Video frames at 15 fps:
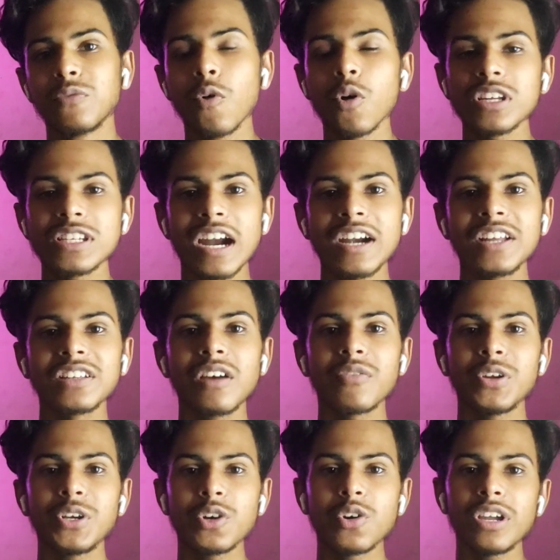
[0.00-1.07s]
Before starting
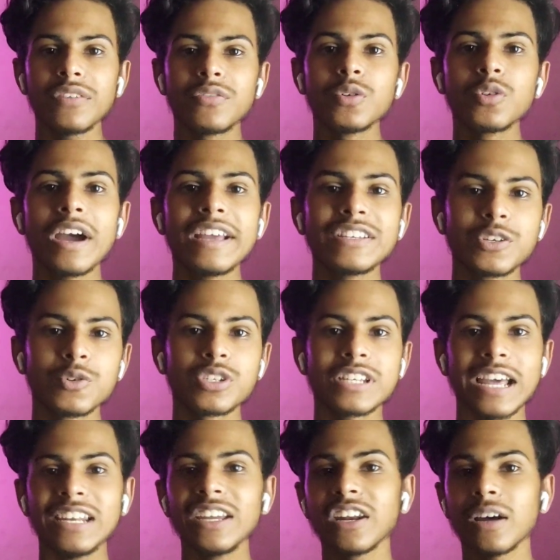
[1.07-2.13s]
the video, if you guys
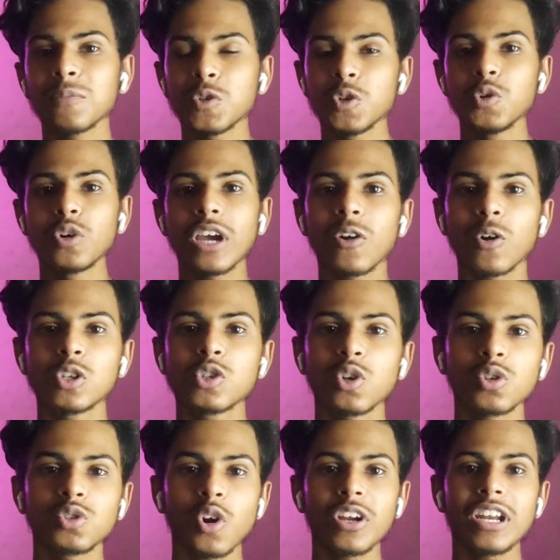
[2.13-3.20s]
use Telegram, so you can
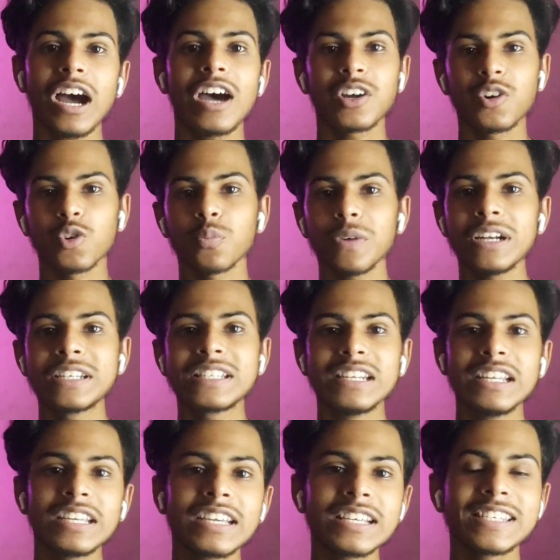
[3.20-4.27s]
also join our group. Its
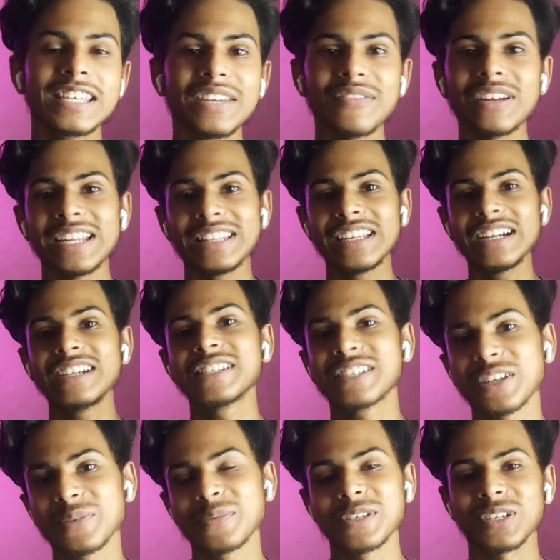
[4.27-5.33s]
link is given in the
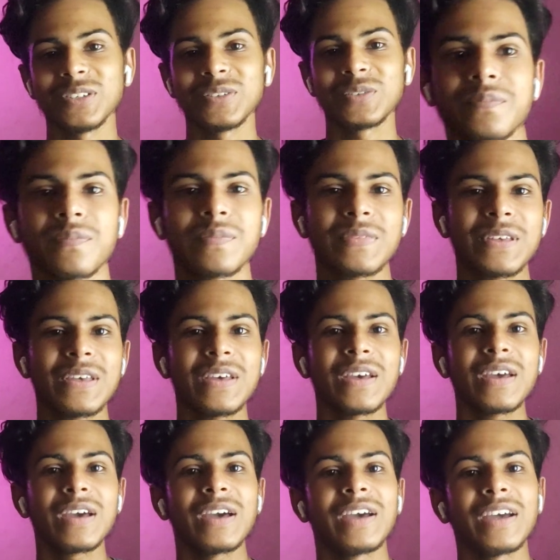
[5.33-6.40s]
description.
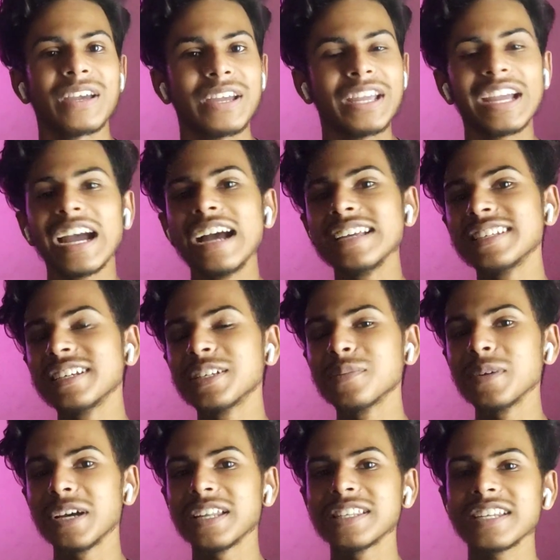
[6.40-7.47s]
Hey guys,
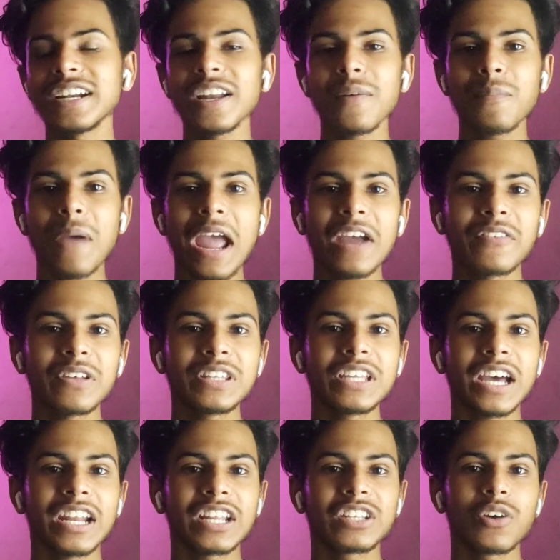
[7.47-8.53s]
it's me Hans and I'm back
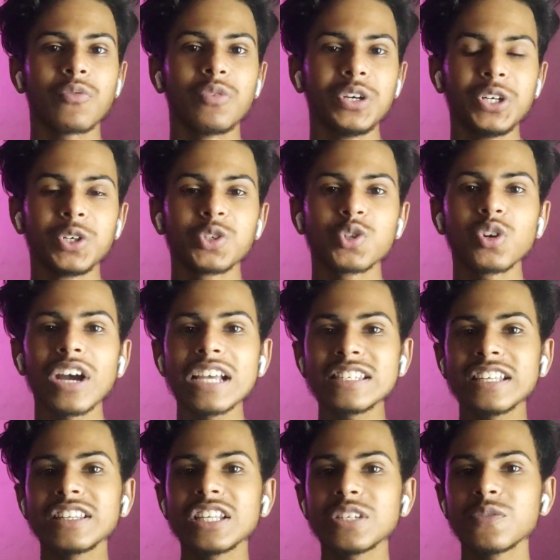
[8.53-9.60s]
with the another video. So
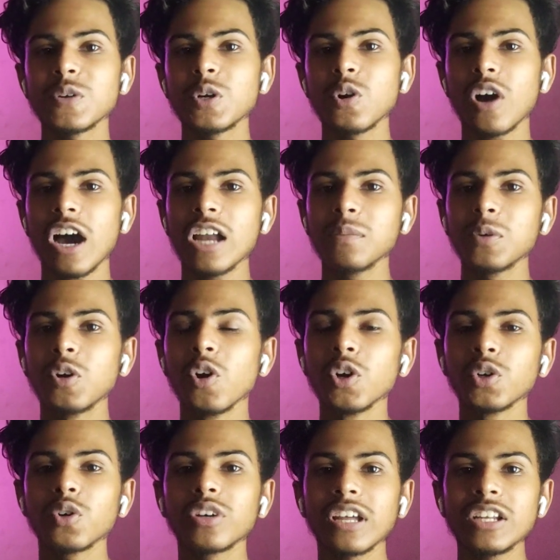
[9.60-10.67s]
guys, in this video I'll be
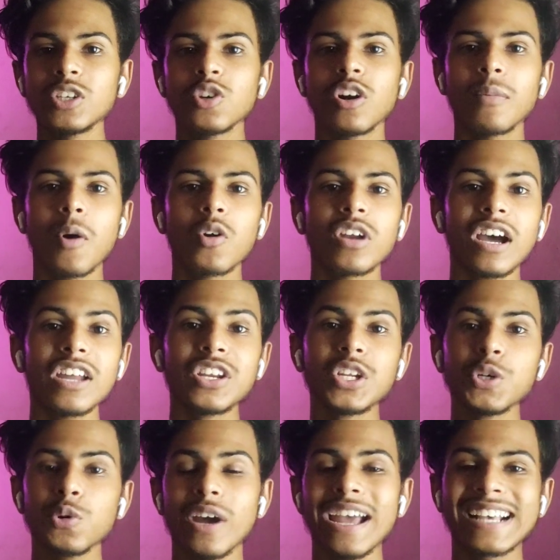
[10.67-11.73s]
going to tell you about a
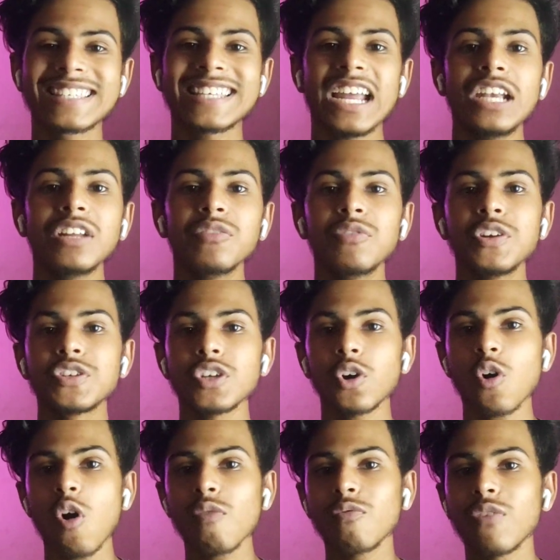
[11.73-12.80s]
new exciting
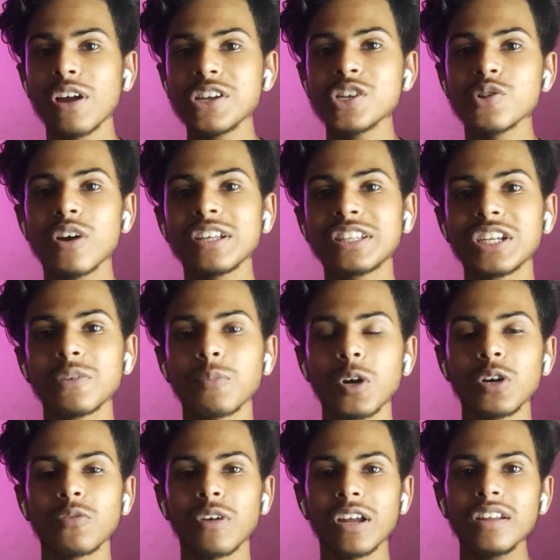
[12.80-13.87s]
feature of One UI
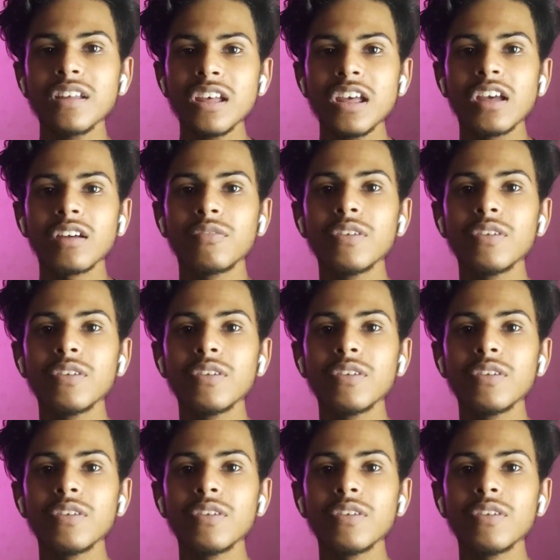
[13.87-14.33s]
3.1,